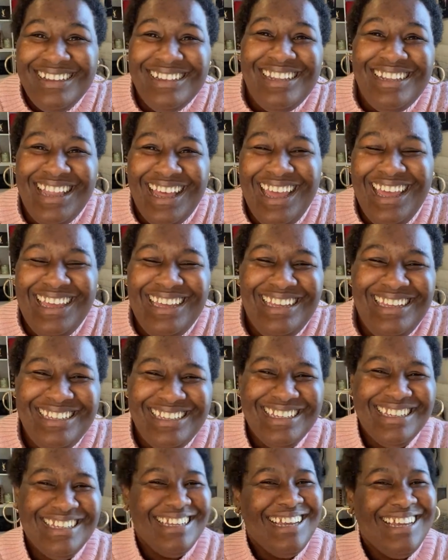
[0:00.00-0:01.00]
Like,
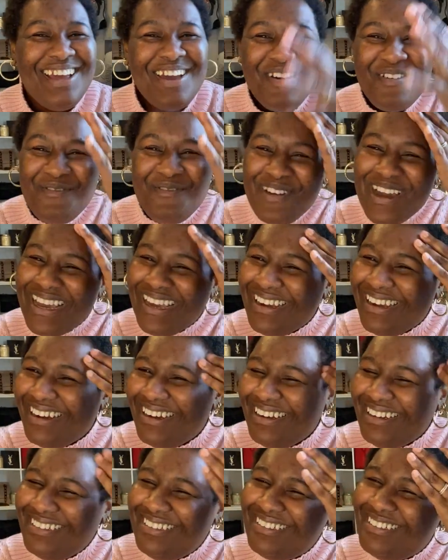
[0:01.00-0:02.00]

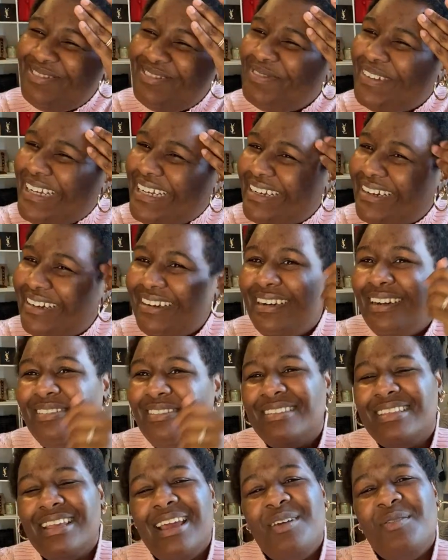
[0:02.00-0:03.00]
weird, just weird. I
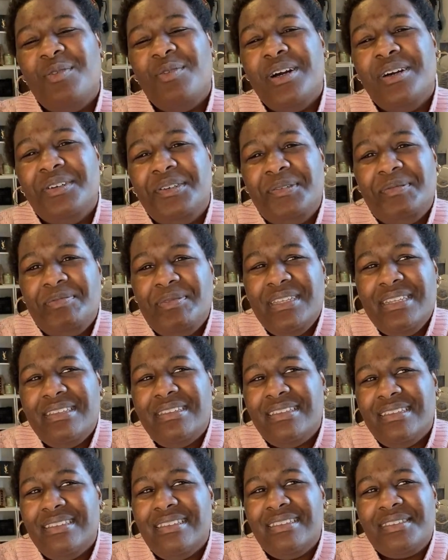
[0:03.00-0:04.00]
was like, whoa, this
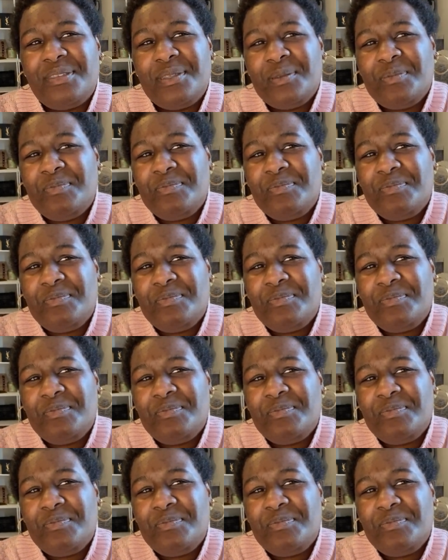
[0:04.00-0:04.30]
is...